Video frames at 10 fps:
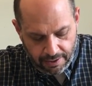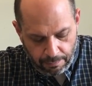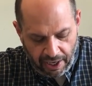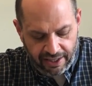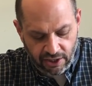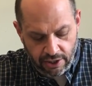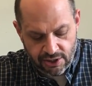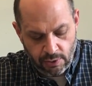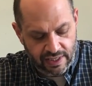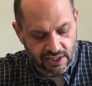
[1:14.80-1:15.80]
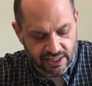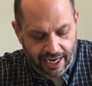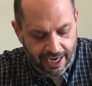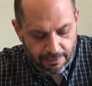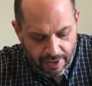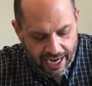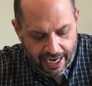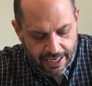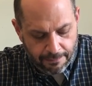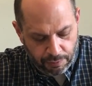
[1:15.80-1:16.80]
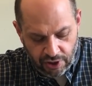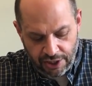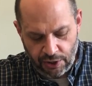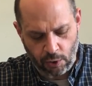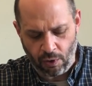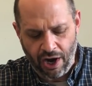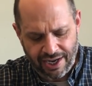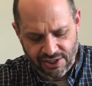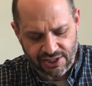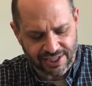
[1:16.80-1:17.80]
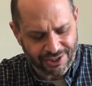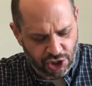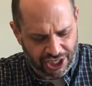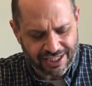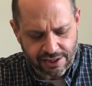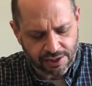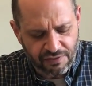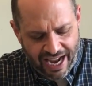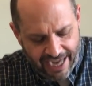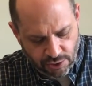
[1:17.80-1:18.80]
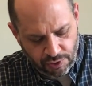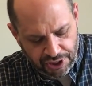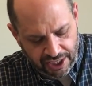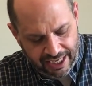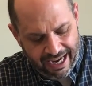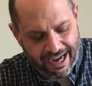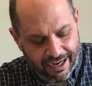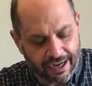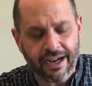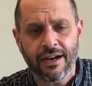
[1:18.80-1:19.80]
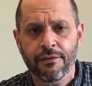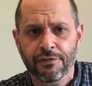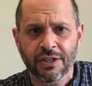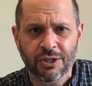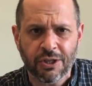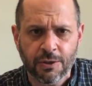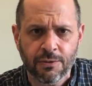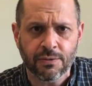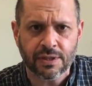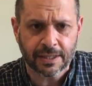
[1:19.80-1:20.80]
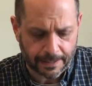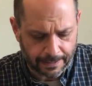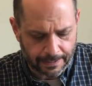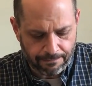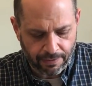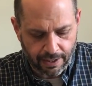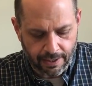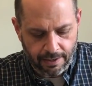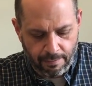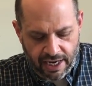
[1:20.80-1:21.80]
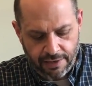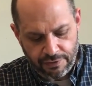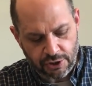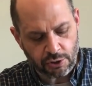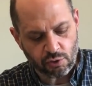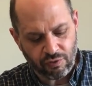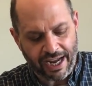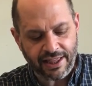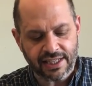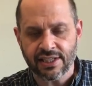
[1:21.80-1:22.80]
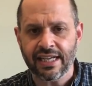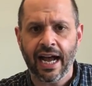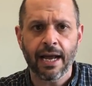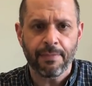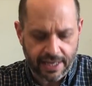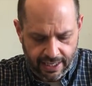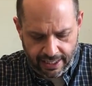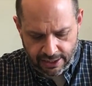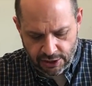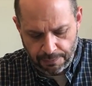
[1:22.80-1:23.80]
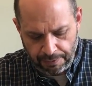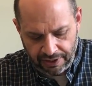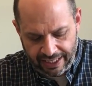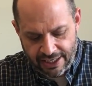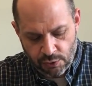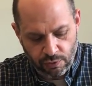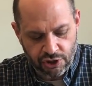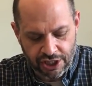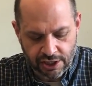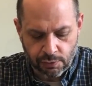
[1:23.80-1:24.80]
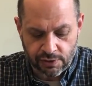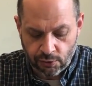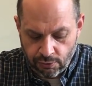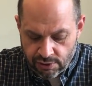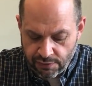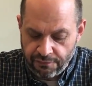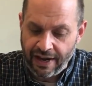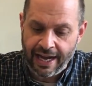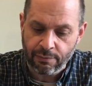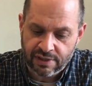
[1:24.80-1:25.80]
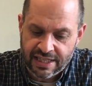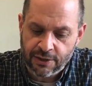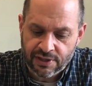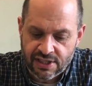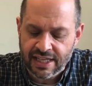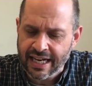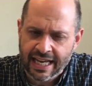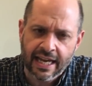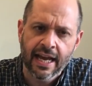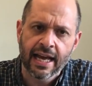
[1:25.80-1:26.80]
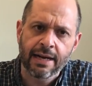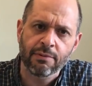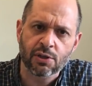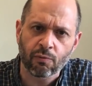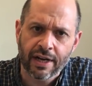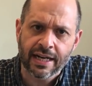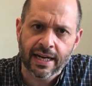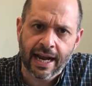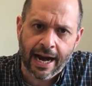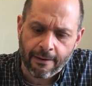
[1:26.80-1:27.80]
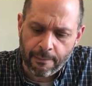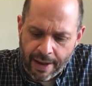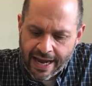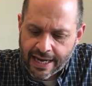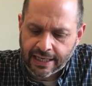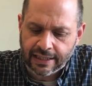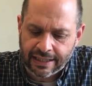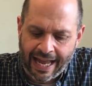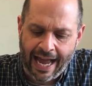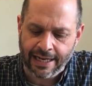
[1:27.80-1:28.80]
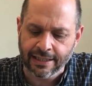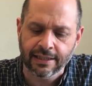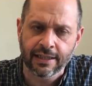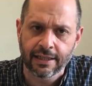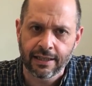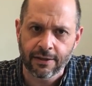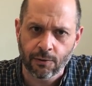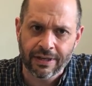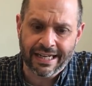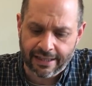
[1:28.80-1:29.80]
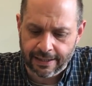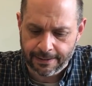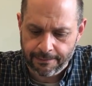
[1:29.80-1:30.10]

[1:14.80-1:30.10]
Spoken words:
Pilate also had a sign made and put on the cross. It said, 'Jesus of Nazareth, the King of the Jews.' Many of the Jews read this sign because the place where Jesus was crucified was near the city, and it was written in Aramaic, Latin, and Greek.